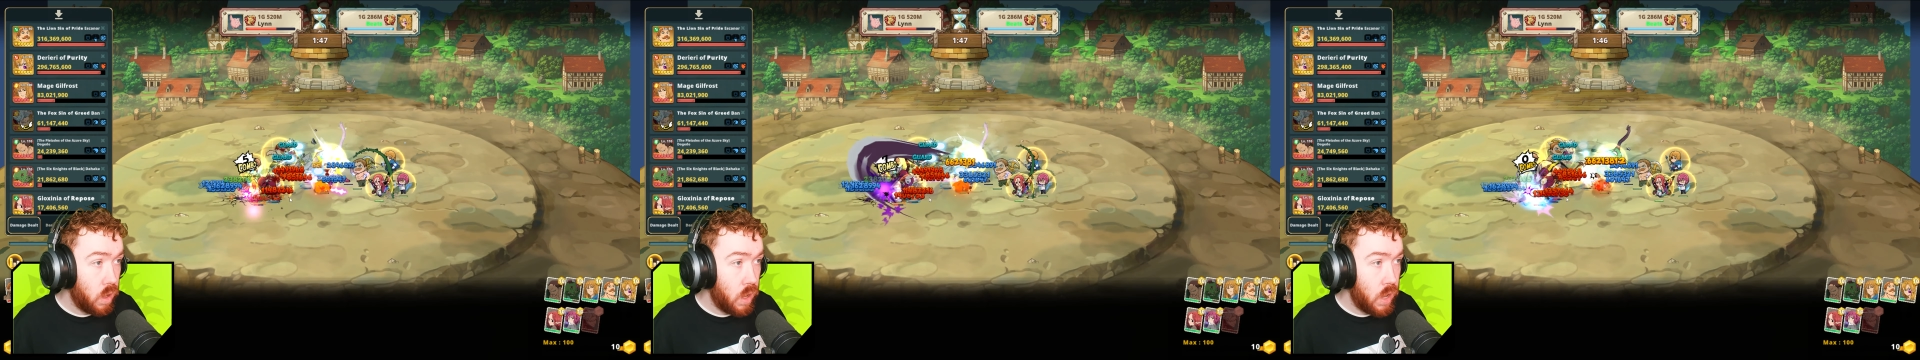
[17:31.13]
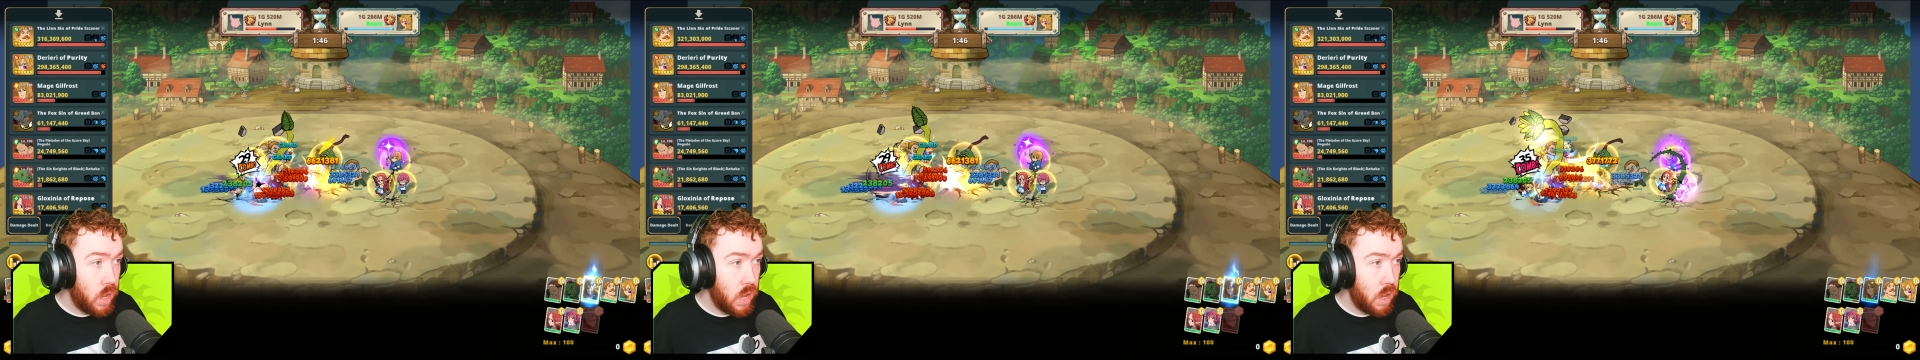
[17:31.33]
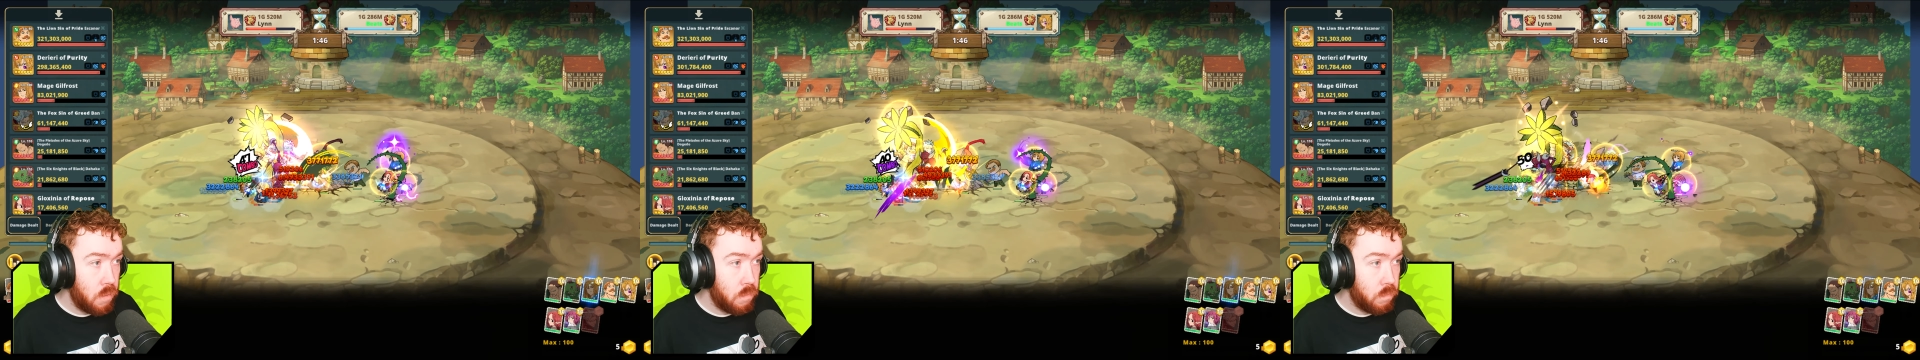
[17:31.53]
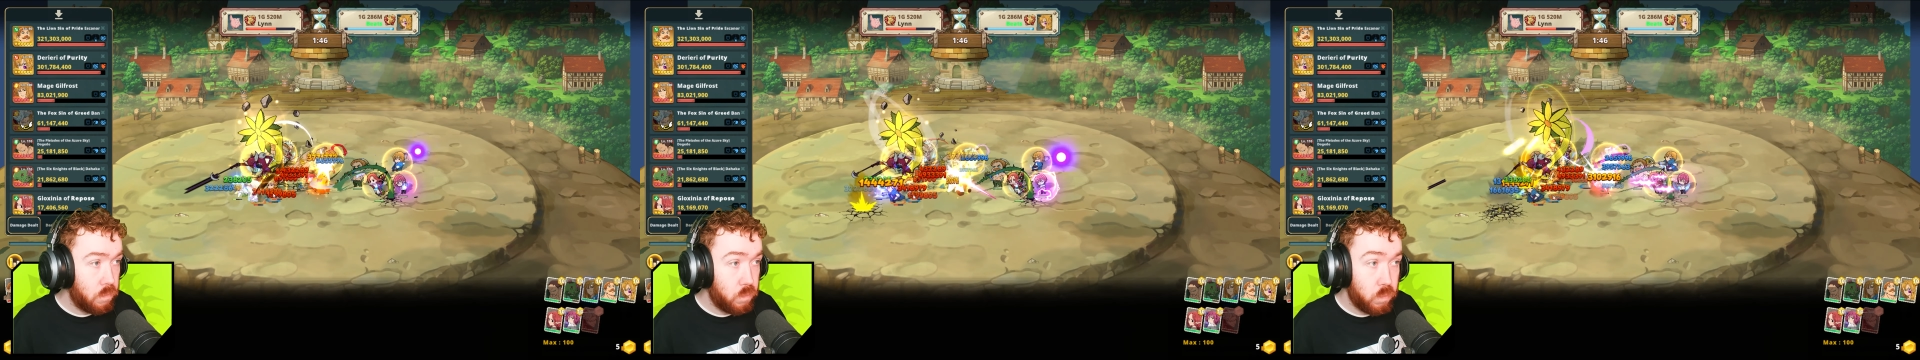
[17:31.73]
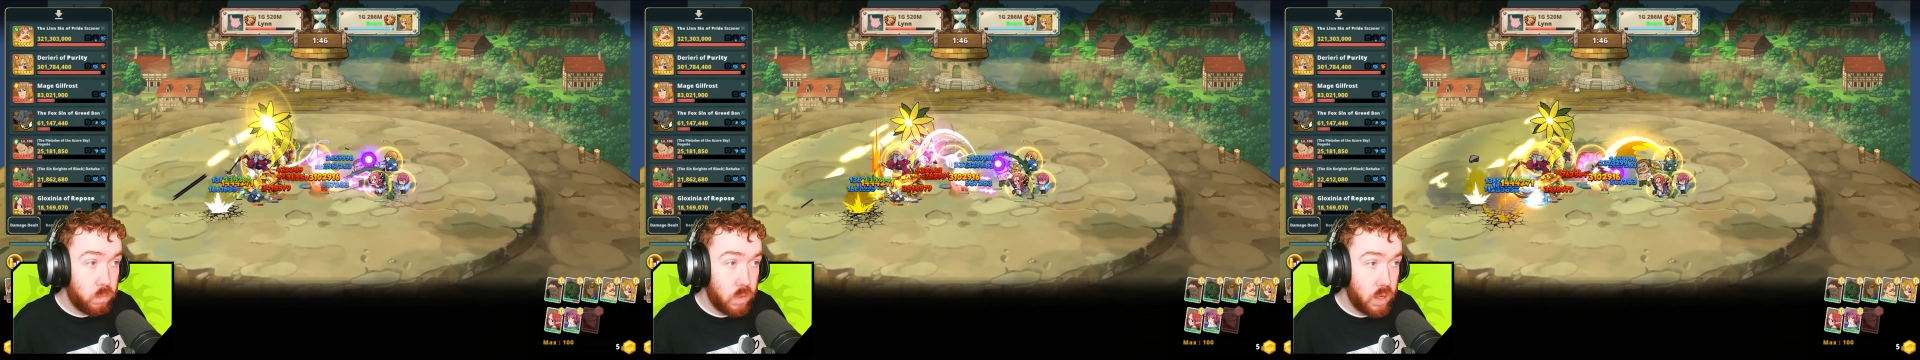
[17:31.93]
Um,
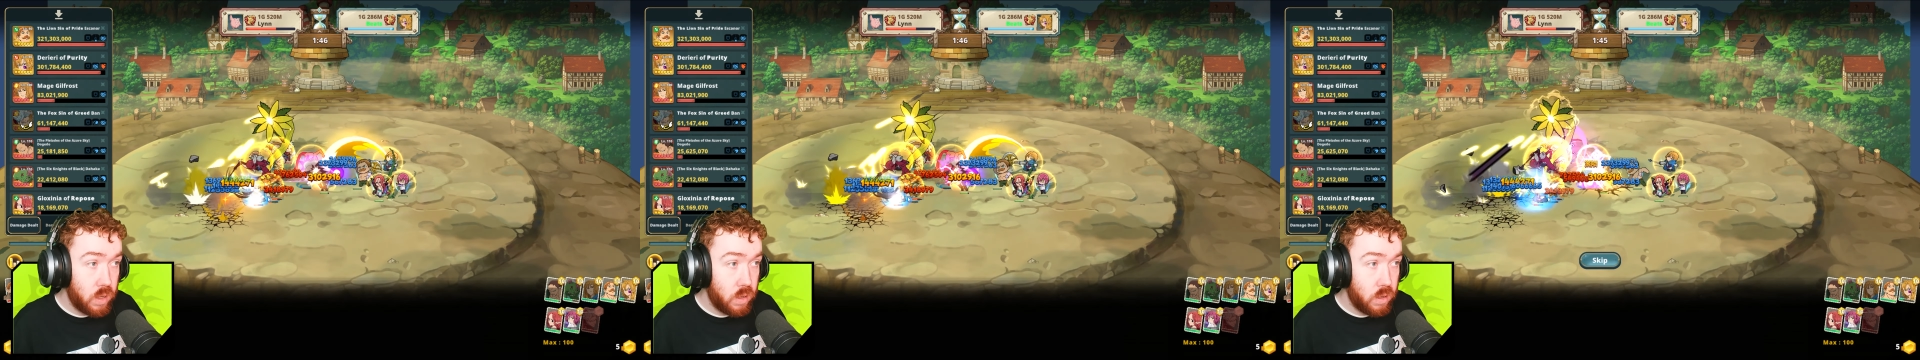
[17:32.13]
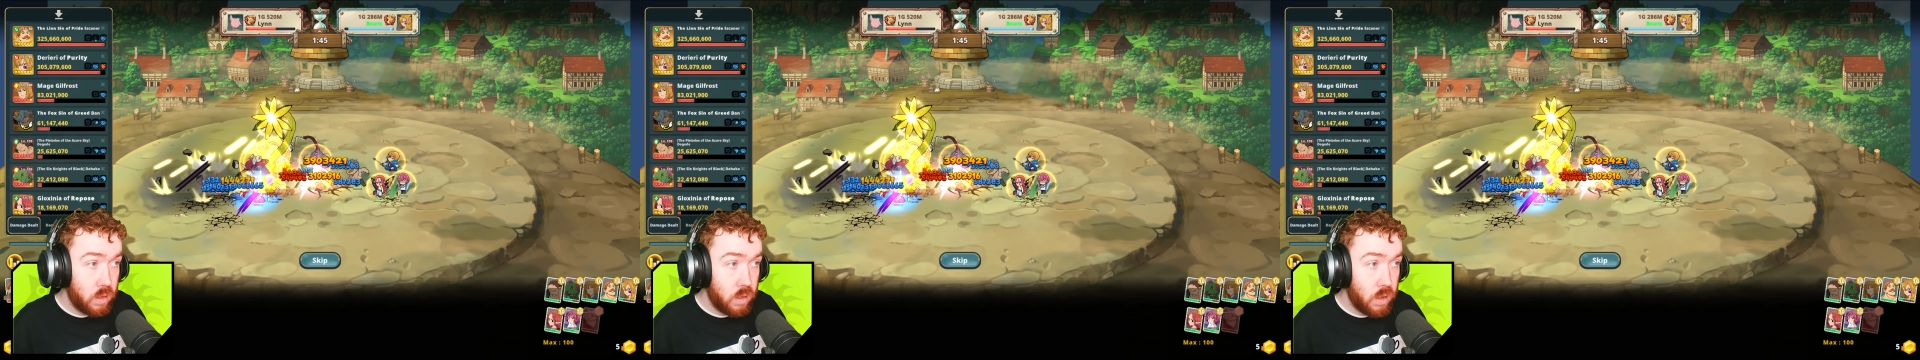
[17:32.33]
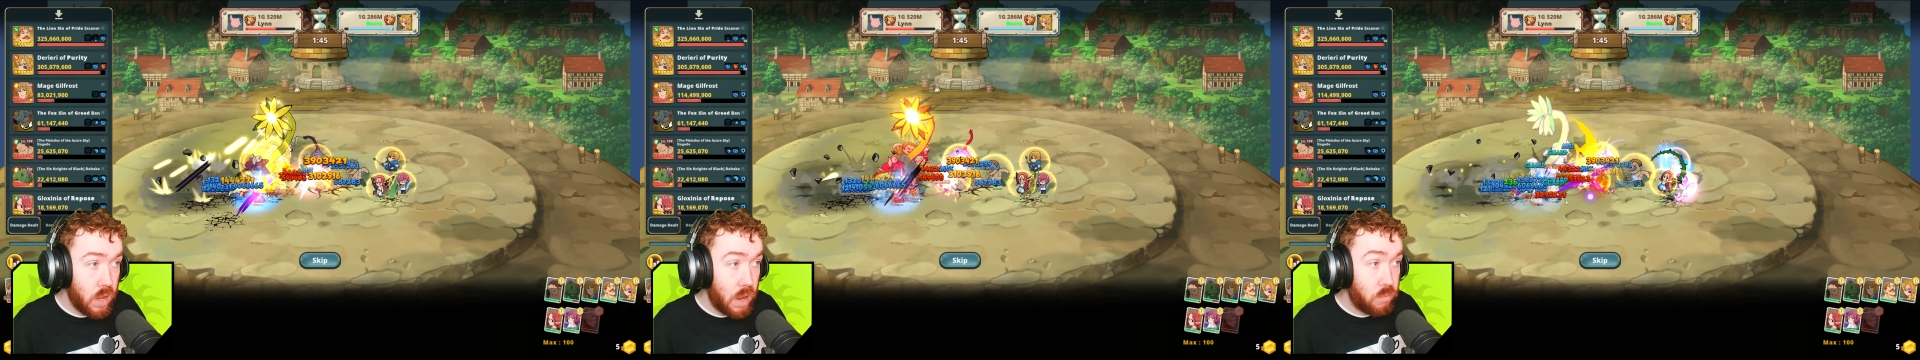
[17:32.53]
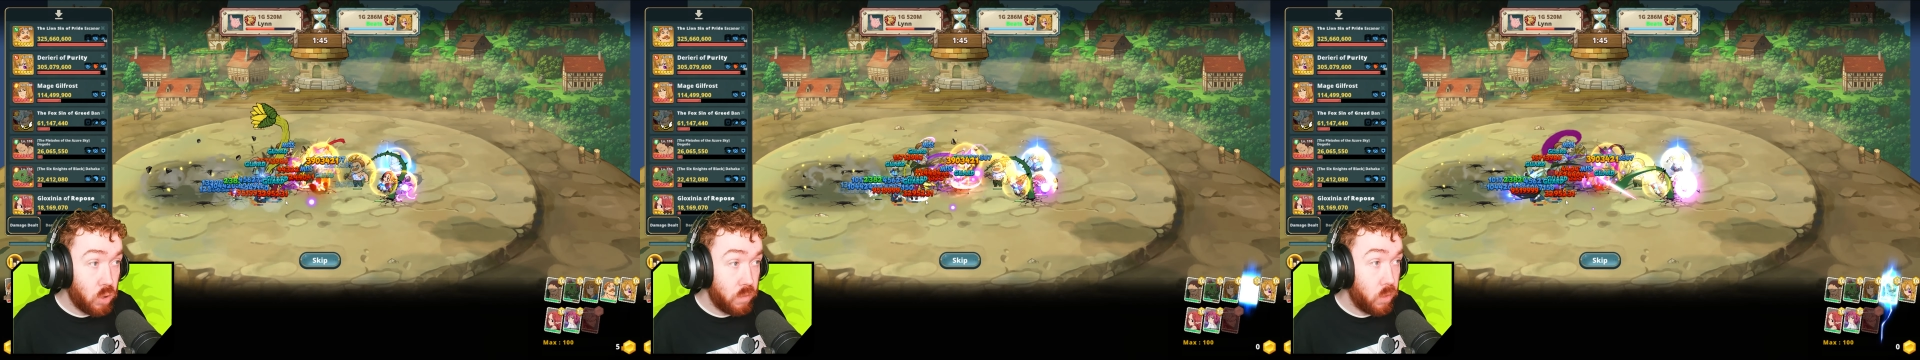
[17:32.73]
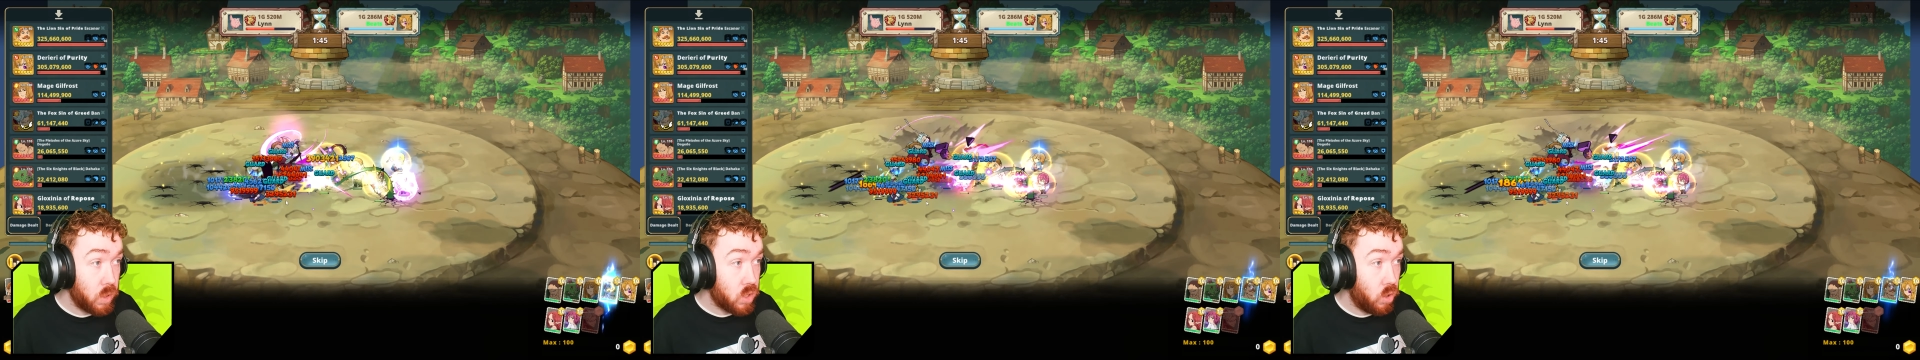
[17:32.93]
I don't
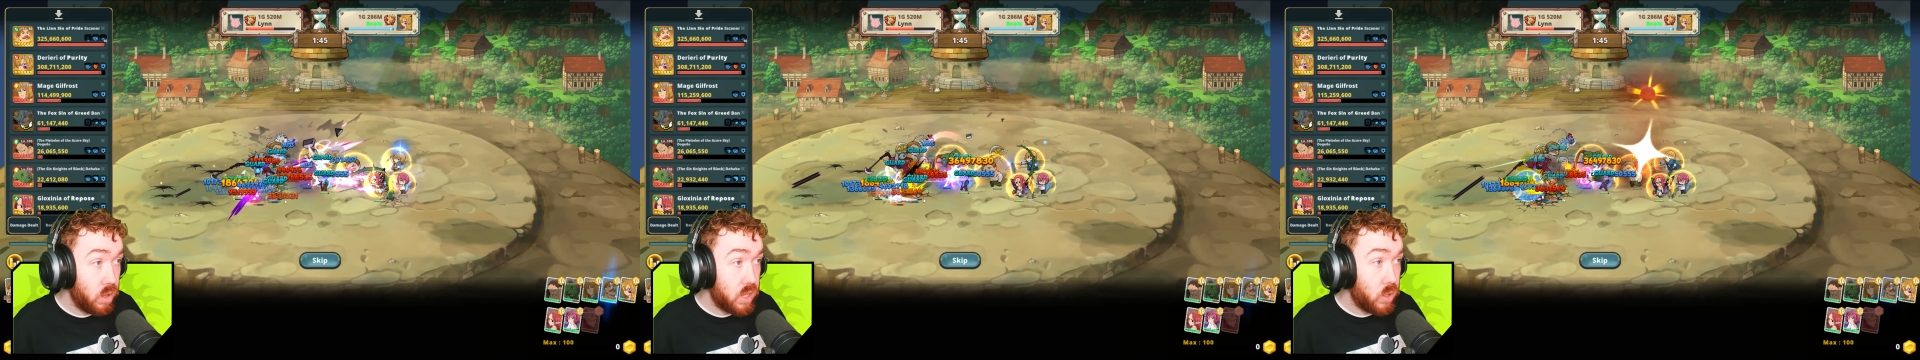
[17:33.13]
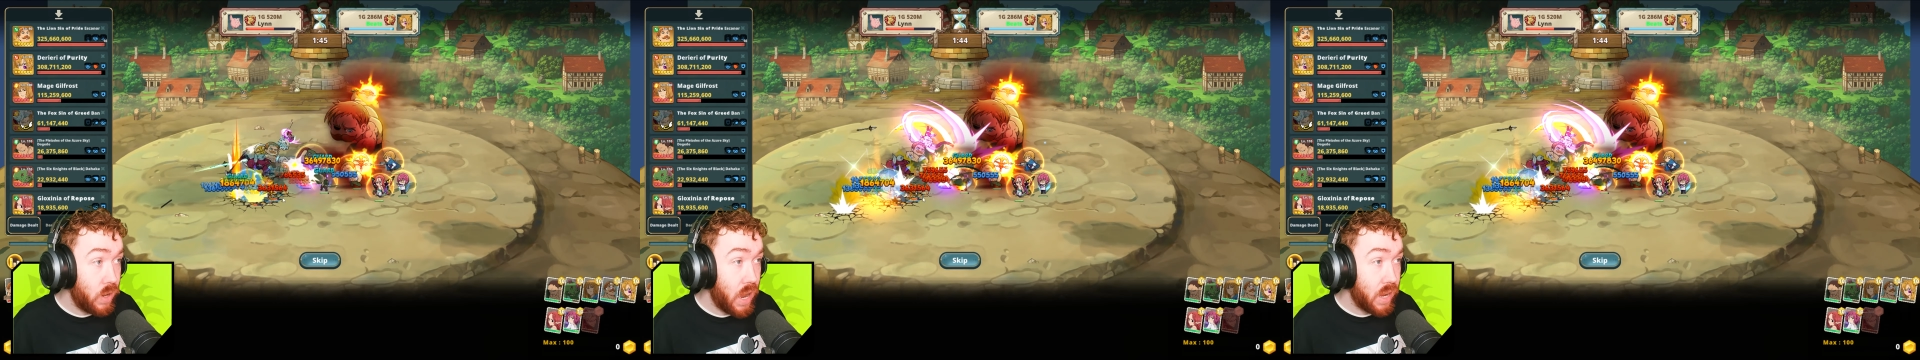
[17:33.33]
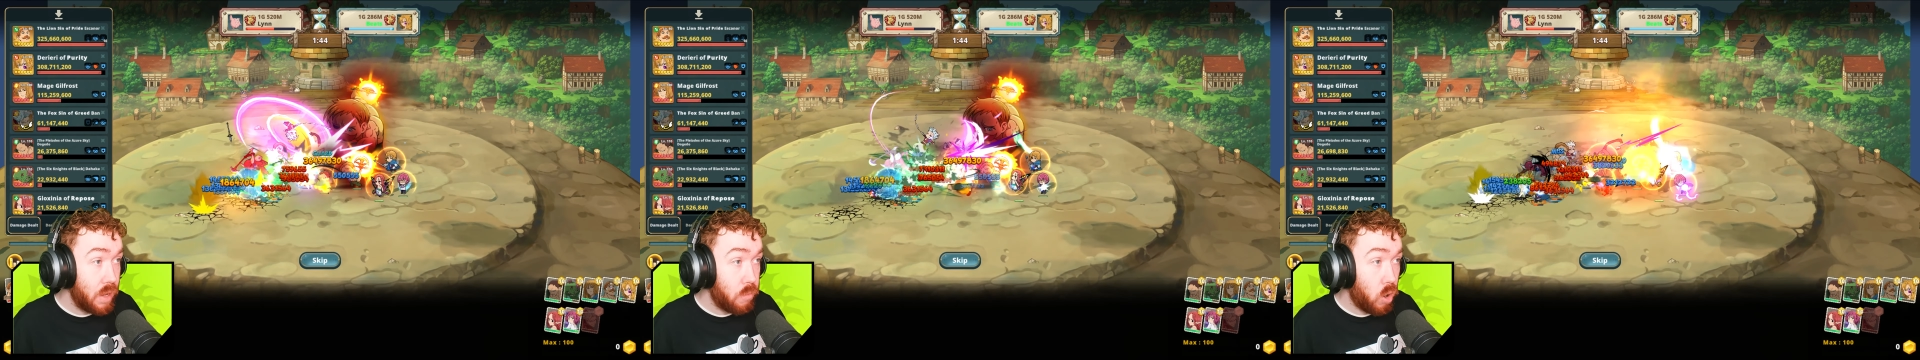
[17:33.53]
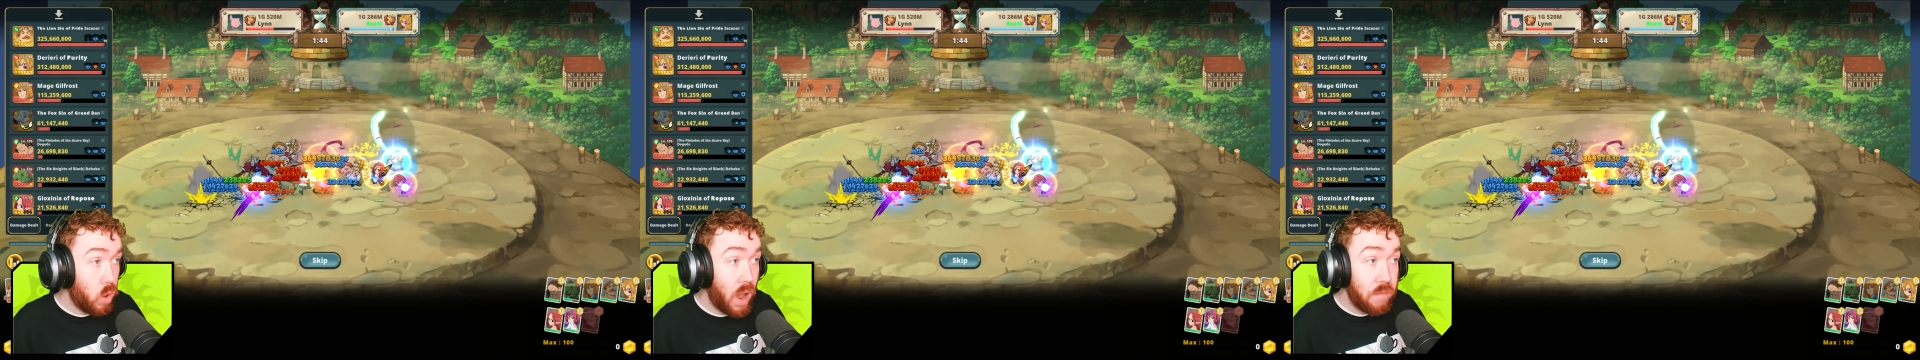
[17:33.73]
even know what's going on. It's too laggy, bro.